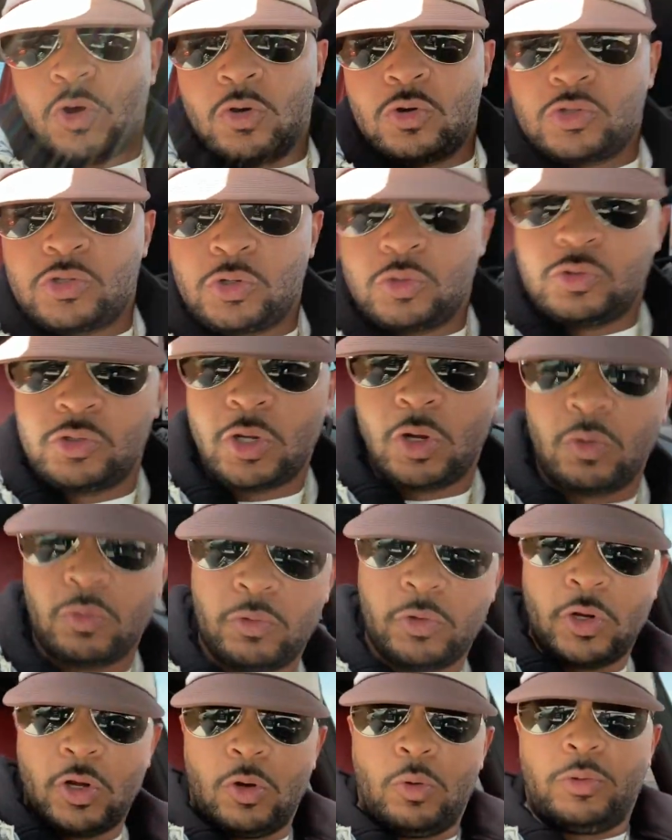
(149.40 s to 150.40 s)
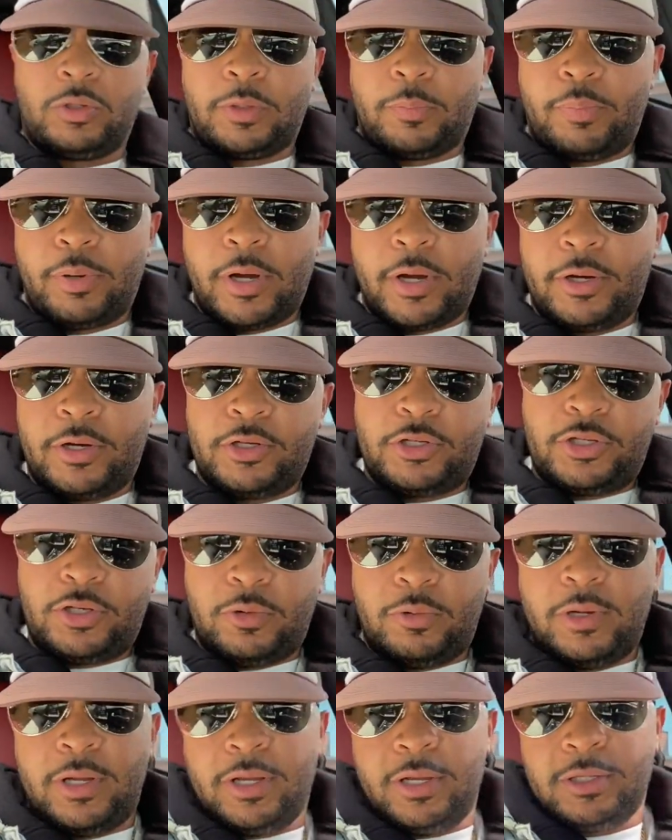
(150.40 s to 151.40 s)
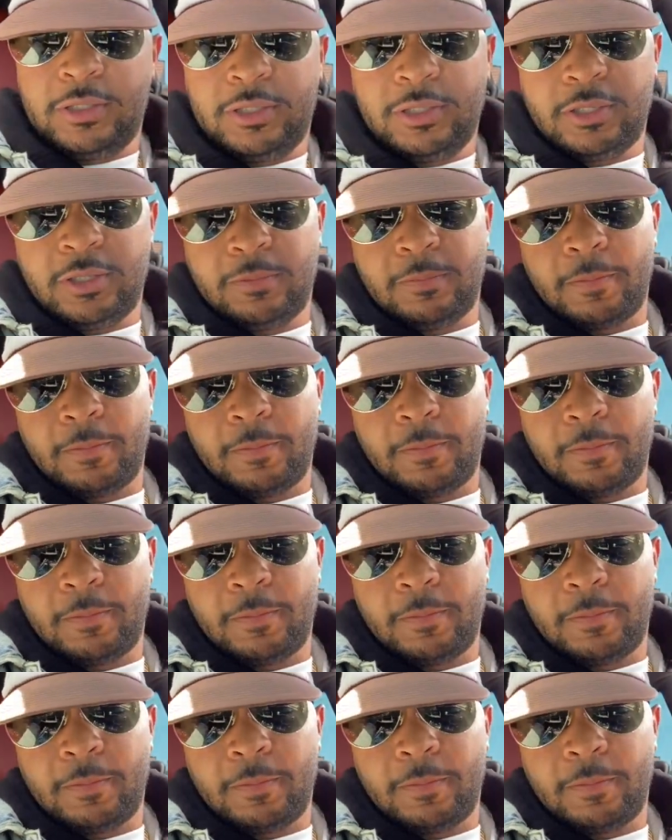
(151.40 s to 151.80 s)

those who don't know what the Punisher is.